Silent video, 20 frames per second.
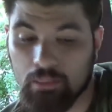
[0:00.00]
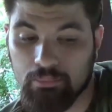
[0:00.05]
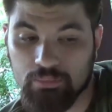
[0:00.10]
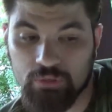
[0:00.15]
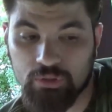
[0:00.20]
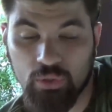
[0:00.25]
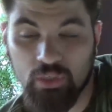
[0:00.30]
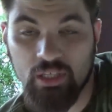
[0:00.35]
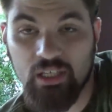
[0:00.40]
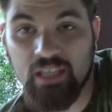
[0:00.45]

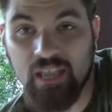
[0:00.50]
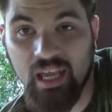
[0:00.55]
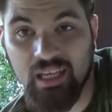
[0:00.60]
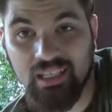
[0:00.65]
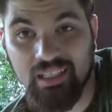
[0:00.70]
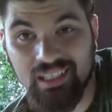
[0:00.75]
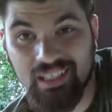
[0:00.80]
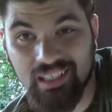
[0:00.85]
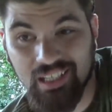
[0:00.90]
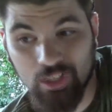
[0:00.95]
So he
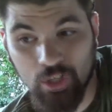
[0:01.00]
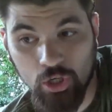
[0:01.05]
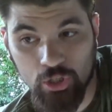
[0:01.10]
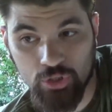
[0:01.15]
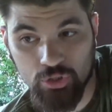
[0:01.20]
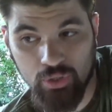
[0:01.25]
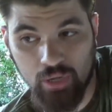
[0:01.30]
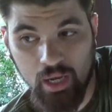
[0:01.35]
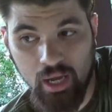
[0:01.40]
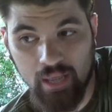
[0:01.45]
can't eat a
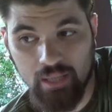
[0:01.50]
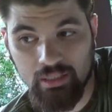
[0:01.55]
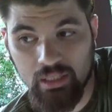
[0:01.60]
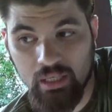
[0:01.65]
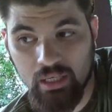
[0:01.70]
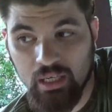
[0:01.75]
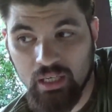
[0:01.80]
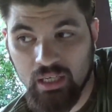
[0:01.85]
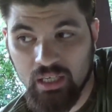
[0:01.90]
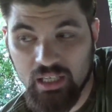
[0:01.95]
large rat.
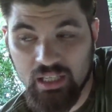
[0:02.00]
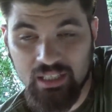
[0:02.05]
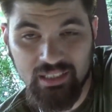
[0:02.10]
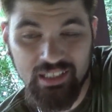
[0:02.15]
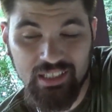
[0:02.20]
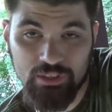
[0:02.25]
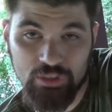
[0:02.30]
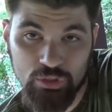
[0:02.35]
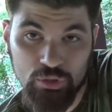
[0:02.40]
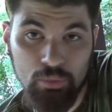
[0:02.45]
He can
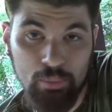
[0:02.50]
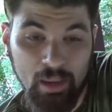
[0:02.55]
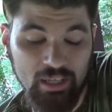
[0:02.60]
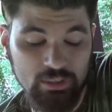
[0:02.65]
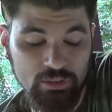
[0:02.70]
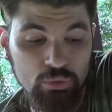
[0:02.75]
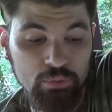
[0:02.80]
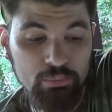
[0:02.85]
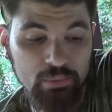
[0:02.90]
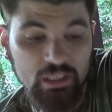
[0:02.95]
eat about
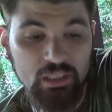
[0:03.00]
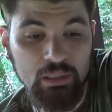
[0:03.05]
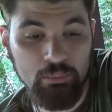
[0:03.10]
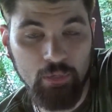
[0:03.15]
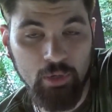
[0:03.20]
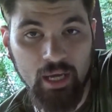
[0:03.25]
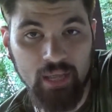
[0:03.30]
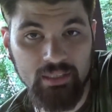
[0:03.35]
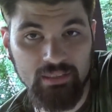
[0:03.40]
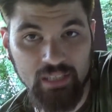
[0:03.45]
2 medium
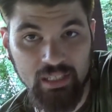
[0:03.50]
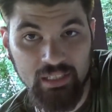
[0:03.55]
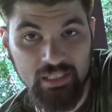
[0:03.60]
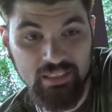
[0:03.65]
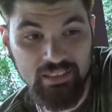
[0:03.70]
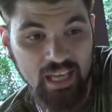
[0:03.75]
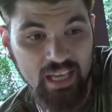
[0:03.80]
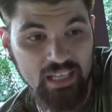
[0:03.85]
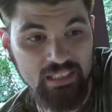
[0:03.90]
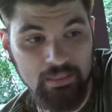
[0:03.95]
rats, and it
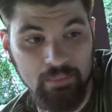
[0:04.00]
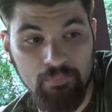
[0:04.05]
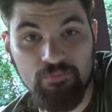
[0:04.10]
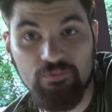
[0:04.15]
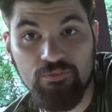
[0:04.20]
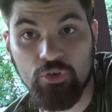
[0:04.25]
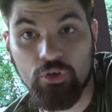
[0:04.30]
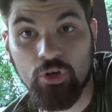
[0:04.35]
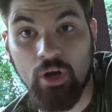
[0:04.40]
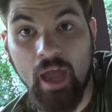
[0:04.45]
takes him
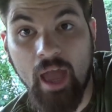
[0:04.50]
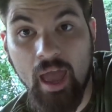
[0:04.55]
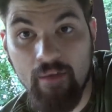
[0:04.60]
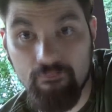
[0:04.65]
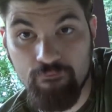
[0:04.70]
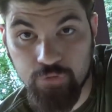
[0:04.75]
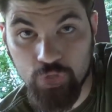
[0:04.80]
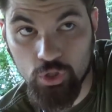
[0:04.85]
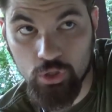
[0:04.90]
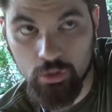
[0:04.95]

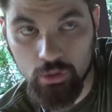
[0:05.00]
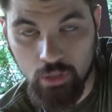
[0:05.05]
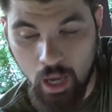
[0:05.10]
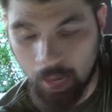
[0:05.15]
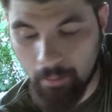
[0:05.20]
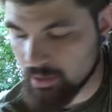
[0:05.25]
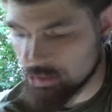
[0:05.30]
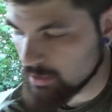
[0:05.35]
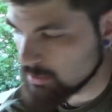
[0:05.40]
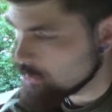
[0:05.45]
forever. I
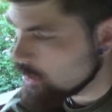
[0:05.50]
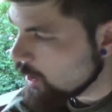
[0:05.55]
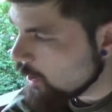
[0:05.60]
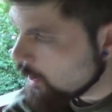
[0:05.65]
mean,